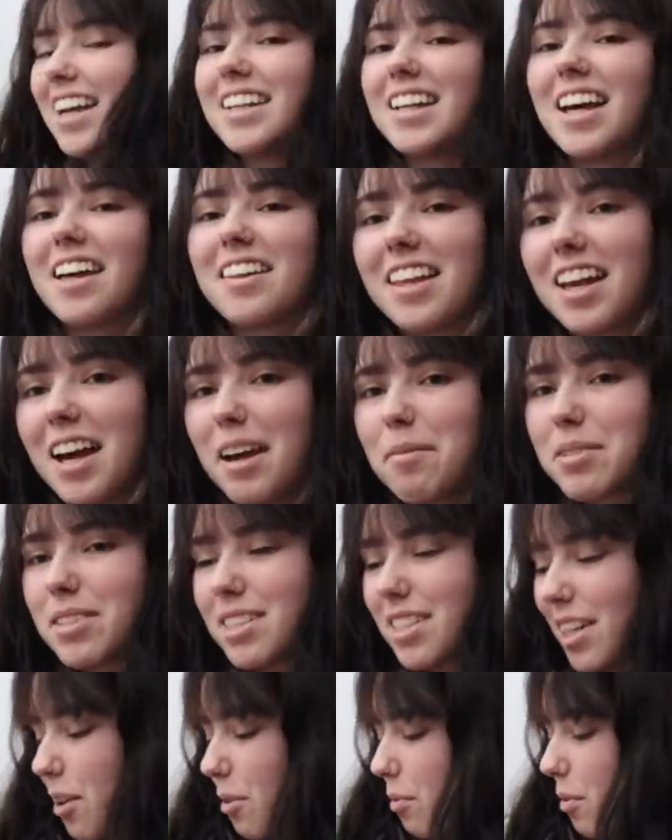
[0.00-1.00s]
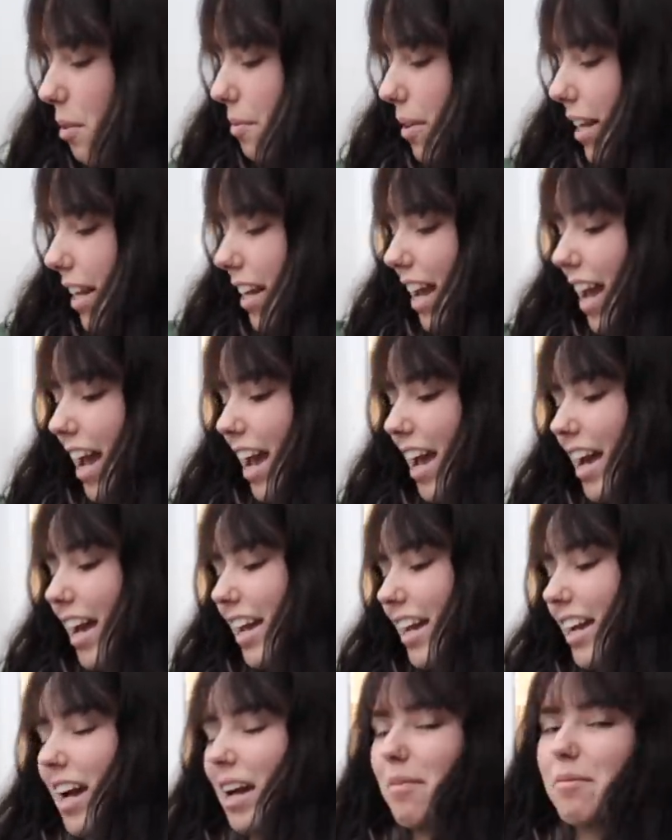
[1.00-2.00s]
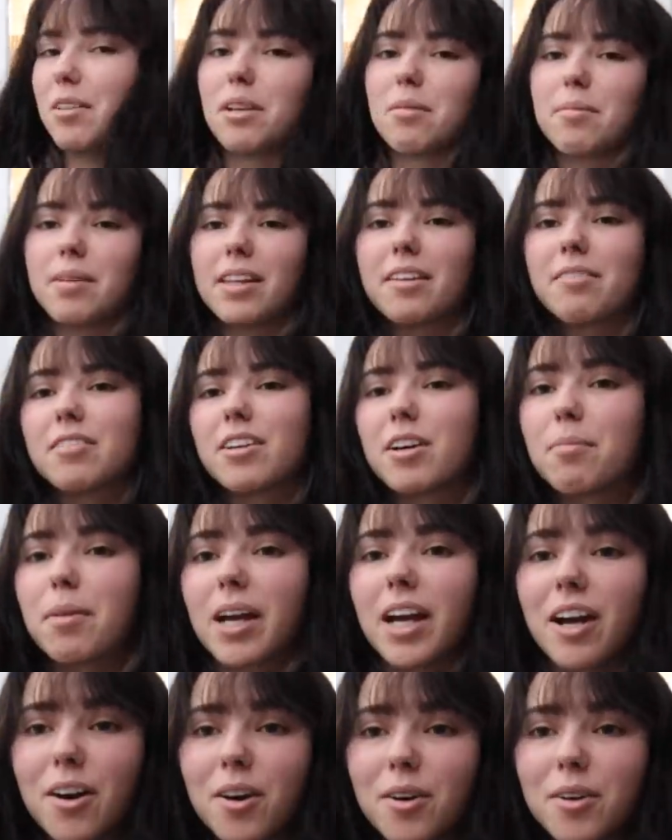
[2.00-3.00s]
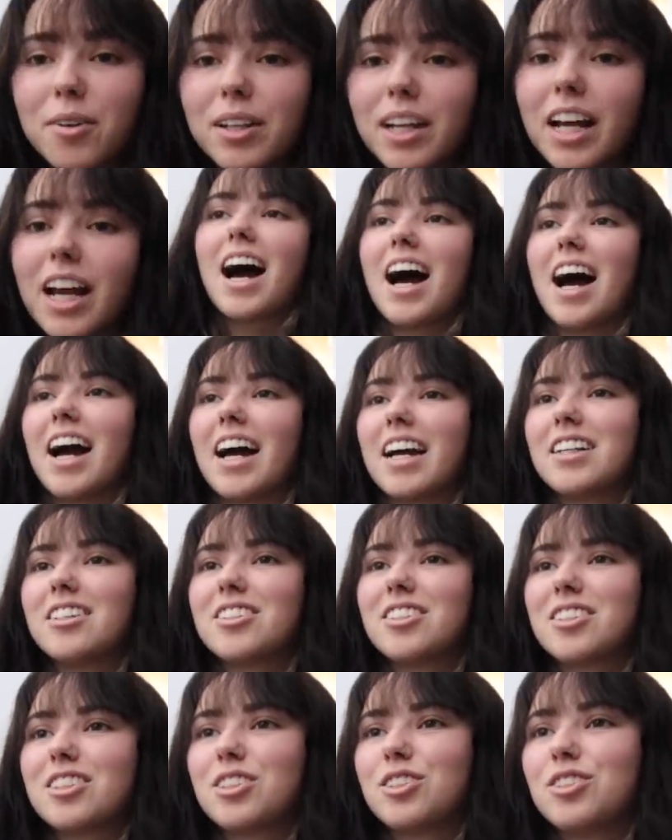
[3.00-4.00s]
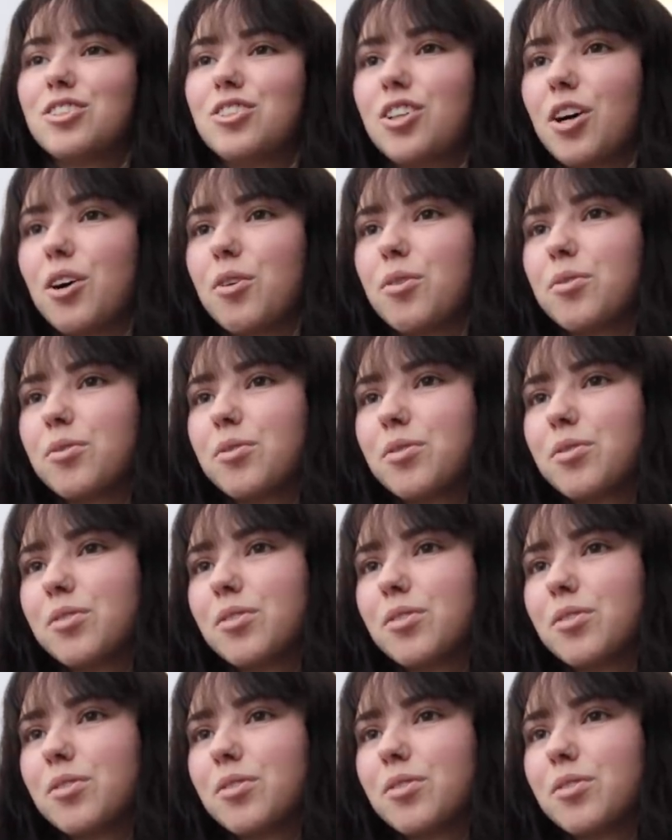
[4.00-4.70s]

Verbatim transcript: Now that I'm a single woman and I'm gonna be living on my own, I just don't